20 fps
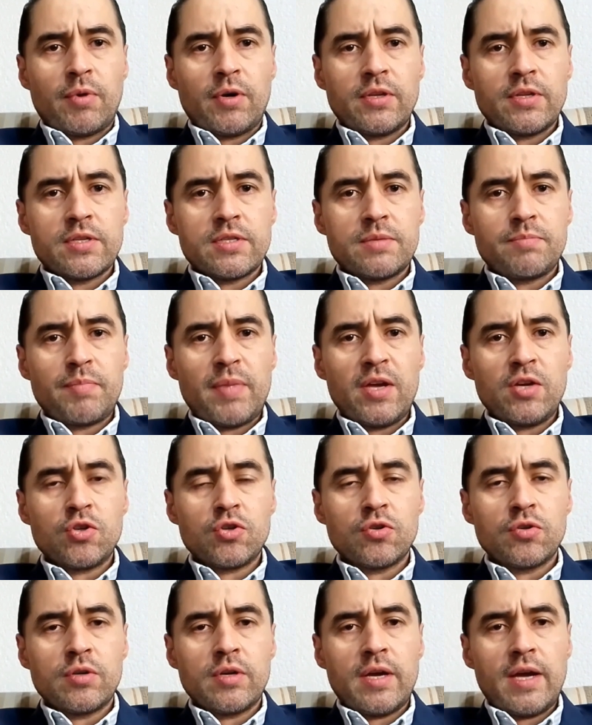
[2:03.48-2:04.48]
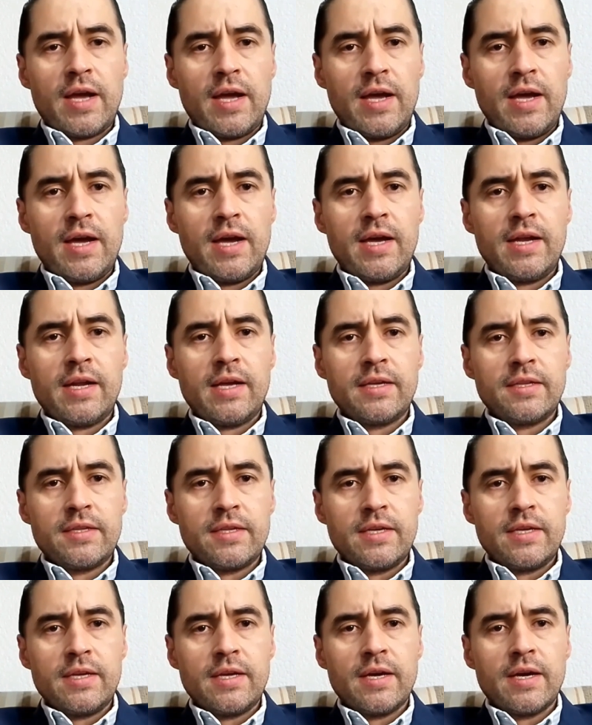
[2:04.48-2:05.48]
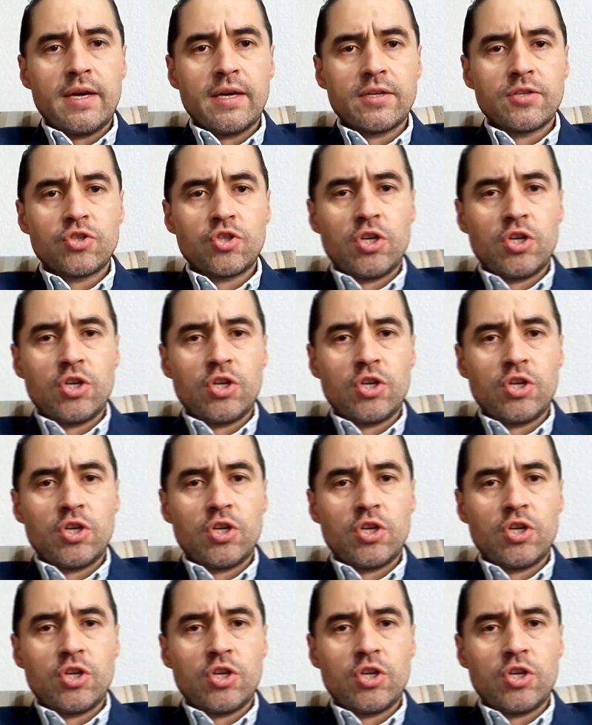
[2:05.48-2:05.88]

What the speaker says: active participation and idea